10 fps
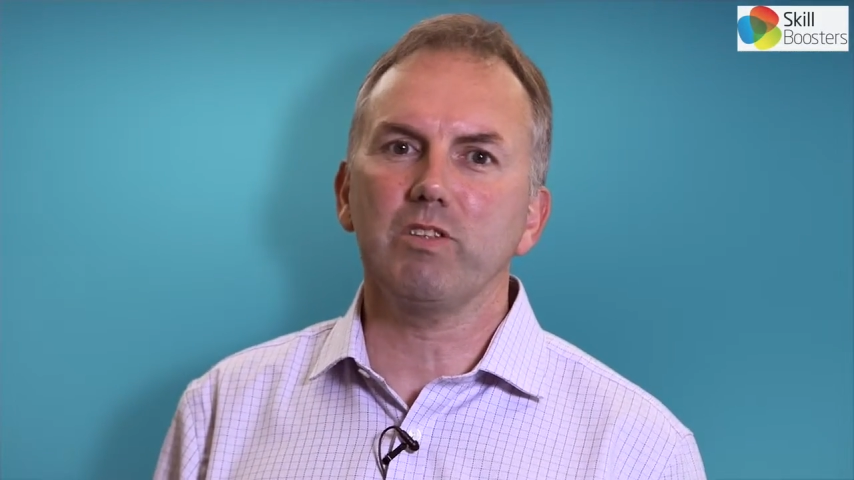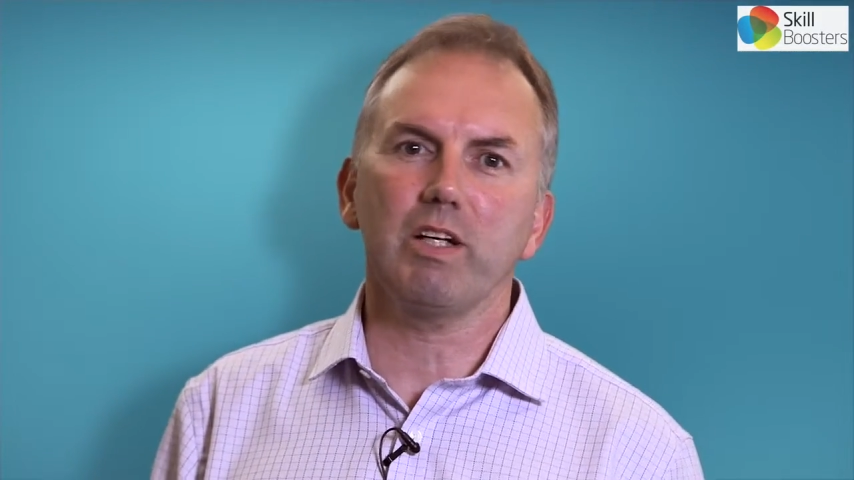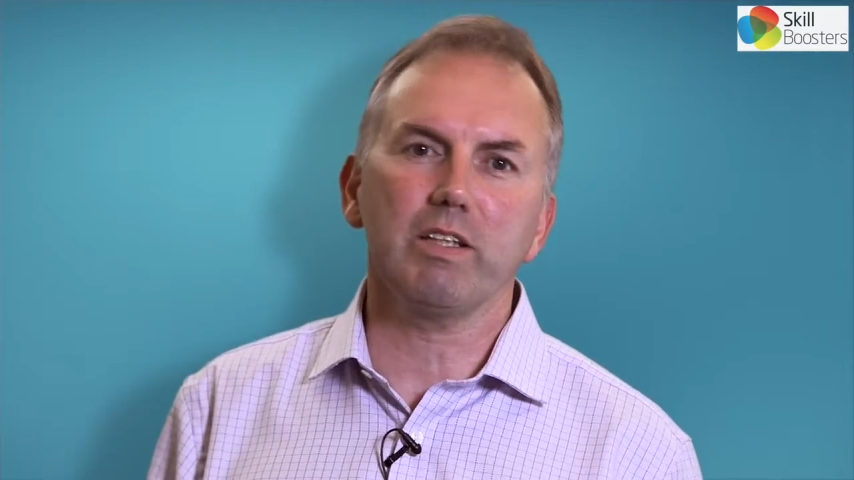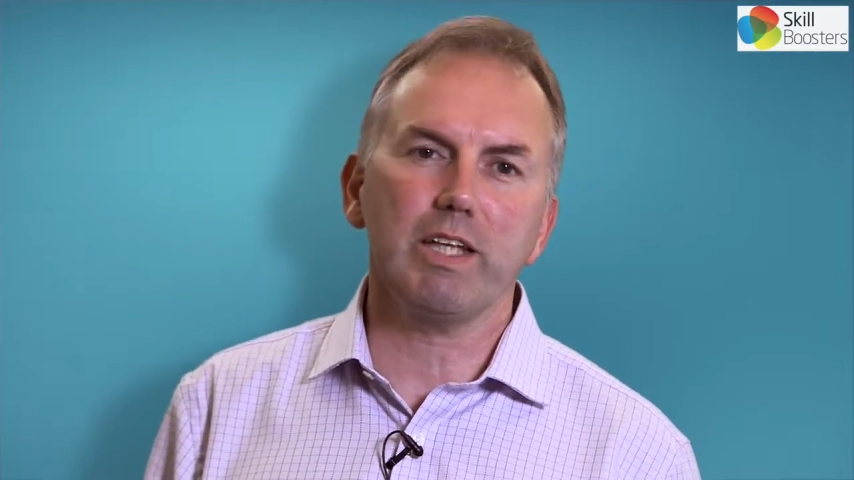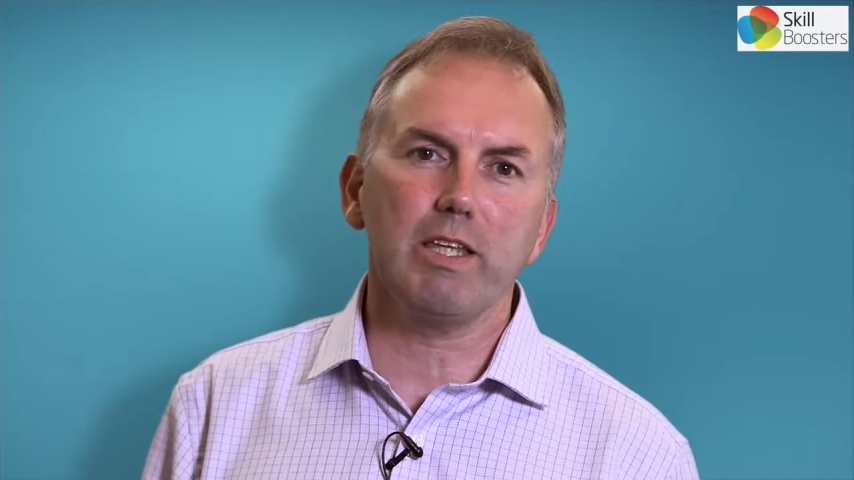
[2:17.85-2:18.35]
it
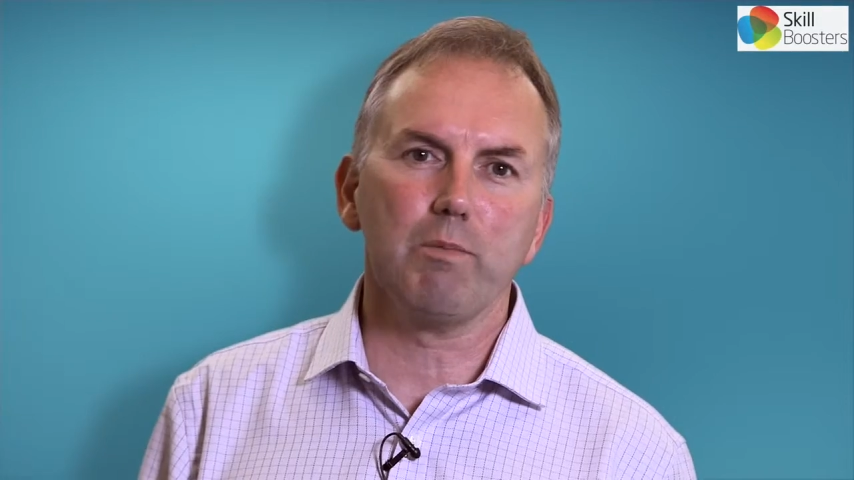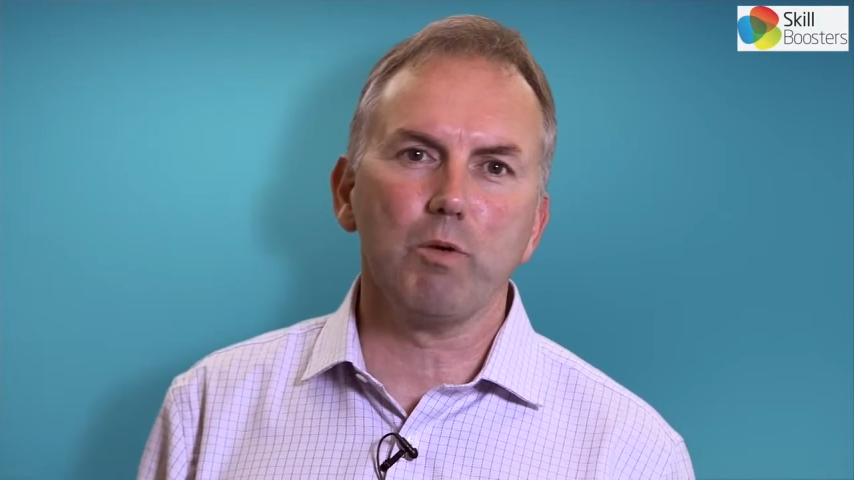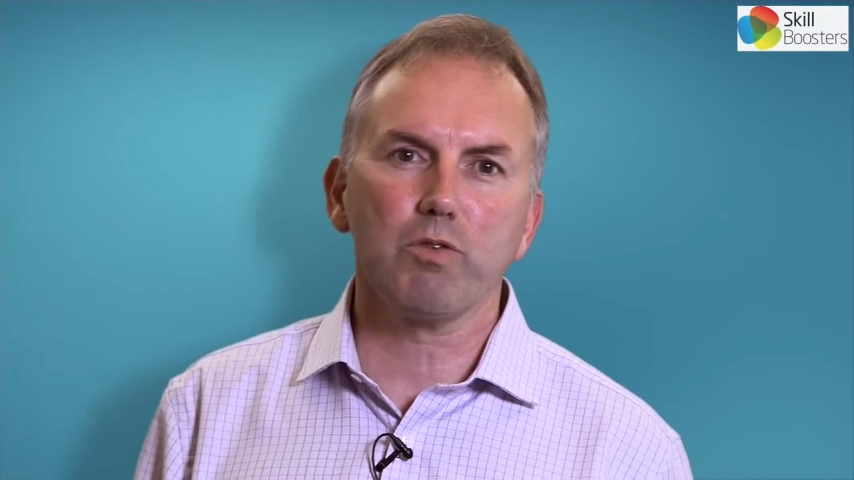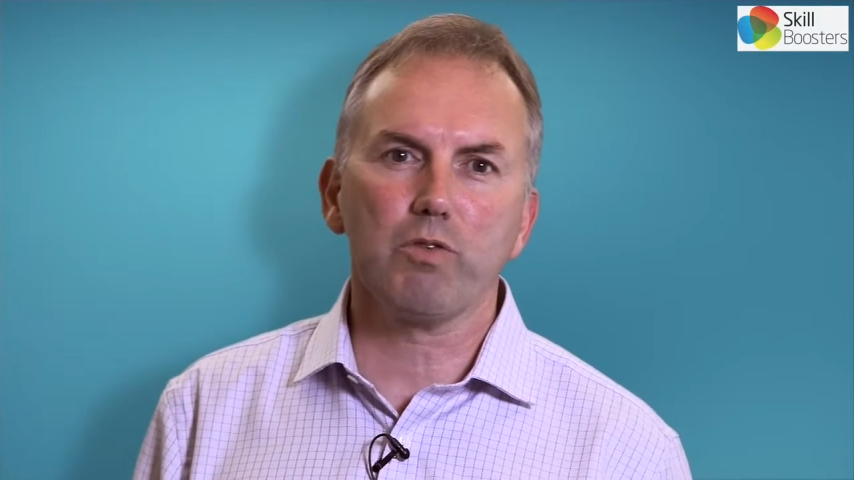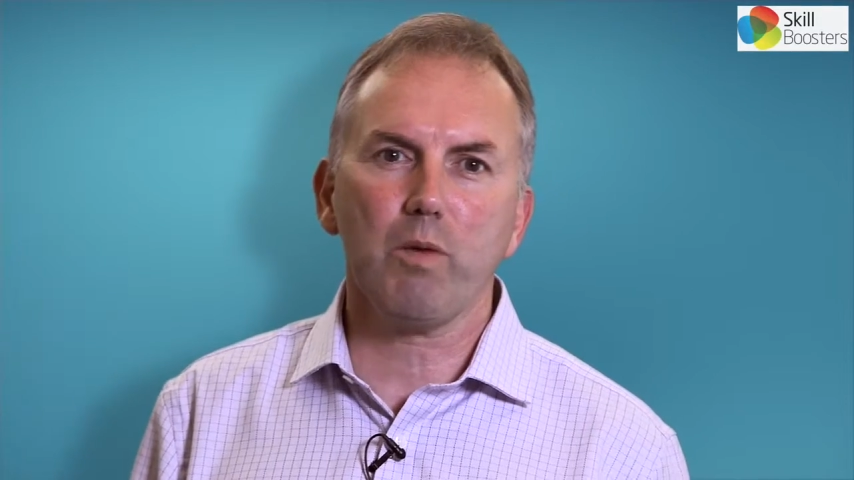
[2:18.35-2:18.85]
and getting the
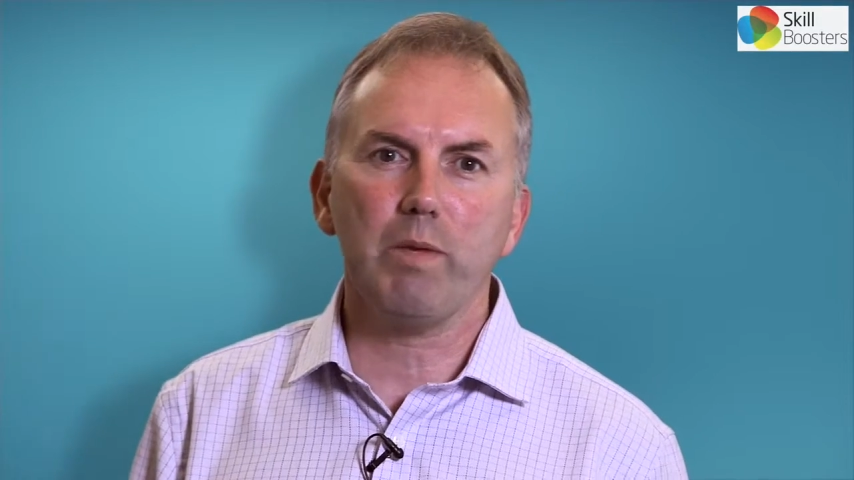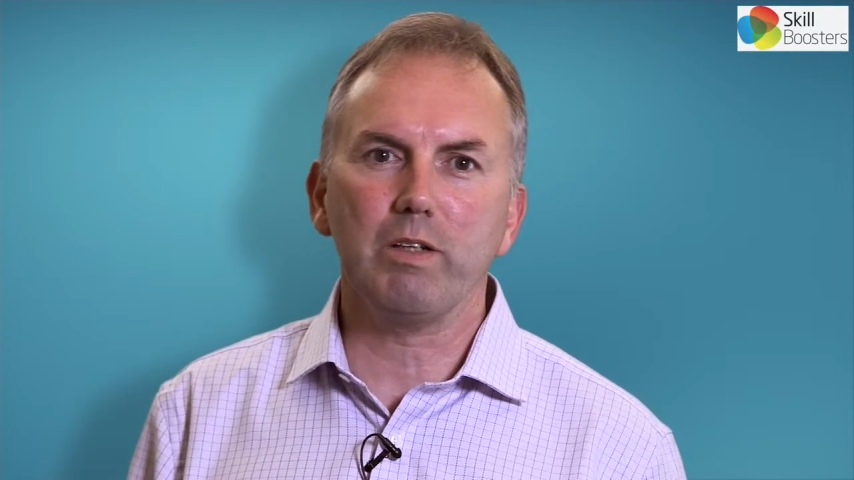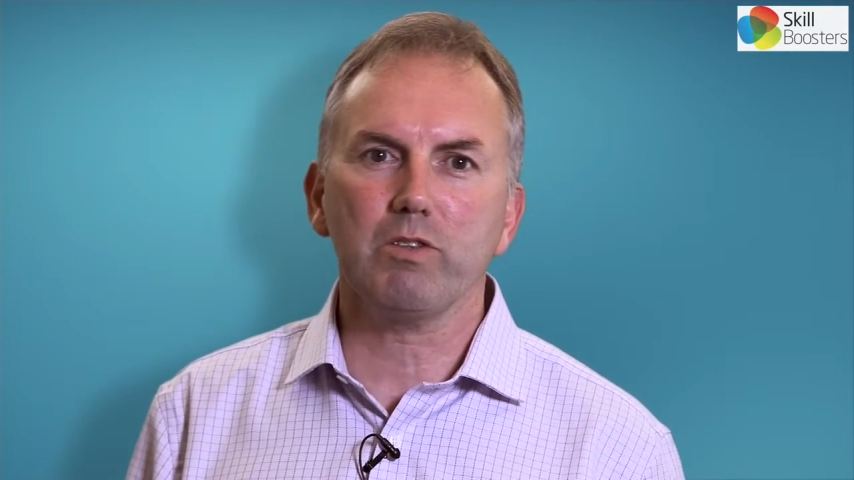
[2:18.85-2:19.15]
most from it.